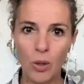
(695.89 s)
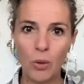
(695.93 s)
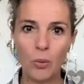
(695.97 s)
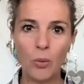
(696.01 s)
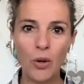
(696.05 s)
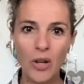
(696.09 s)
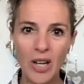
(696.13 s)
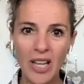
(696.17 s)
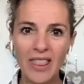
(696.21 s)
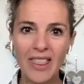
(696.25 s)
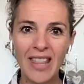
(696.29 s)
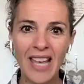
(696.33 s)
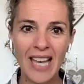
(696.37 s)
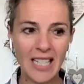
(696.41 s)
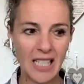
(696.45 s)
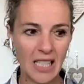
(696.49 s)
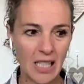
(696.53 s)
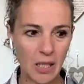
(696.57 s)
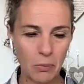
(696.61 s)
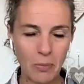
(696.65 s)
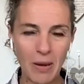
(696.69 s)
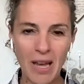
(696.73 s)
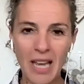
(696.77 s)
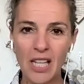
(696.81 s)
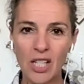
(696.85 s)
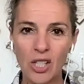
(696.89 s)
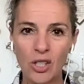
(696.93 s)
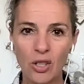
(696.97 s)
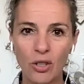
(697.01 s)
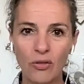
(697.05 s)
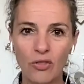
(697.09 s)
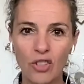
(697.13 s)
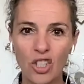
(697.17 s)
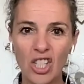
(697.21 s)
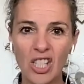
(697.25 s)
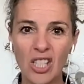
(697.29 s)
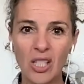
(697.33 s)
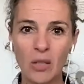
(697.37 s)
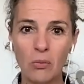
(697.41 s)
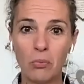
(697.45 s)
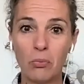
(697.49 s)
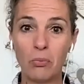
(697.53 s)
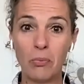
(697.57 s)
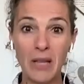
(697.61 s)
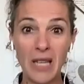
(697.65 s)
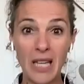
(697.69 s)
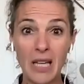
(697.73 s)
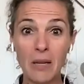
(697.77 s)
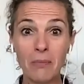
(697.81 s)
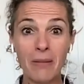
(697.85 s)
when we're in that space of just
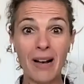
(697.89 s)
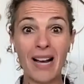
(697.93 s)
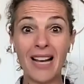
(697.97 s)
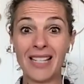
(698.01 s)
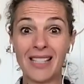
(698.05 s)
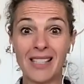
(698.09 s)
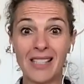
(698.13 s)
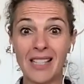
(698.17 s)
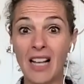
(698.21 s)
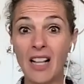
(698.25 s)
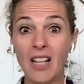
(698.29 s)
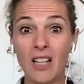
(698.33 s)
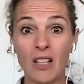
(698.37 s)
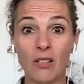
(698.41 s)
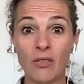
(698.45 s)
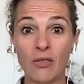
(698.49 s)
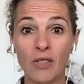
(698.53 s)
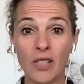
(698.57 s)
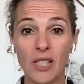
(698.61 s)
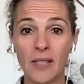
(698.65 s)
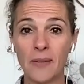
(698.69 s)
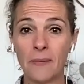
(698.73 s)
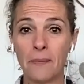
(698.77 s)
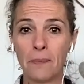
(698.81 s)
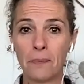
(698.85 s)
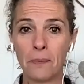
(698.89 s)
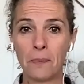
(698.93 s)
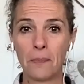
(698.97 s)
being by ourselves,